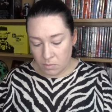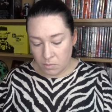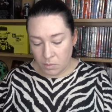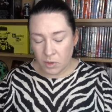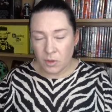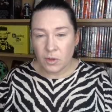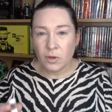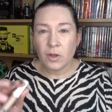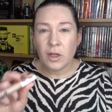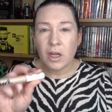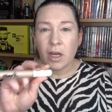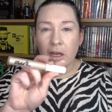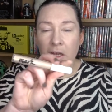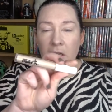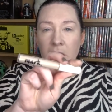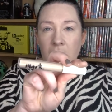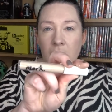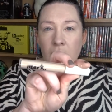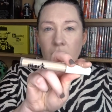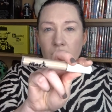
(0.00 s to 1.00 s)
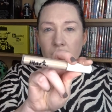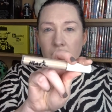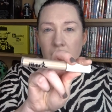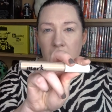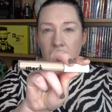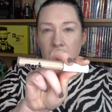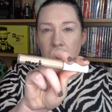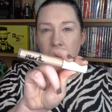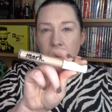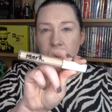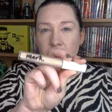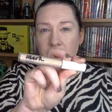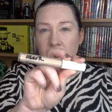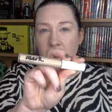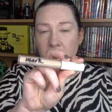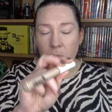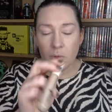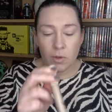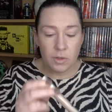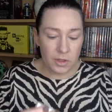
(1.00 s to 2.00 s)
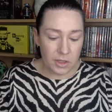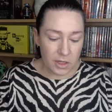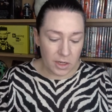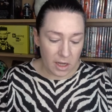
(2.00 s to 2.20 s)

but they're like, you know, like cheap ones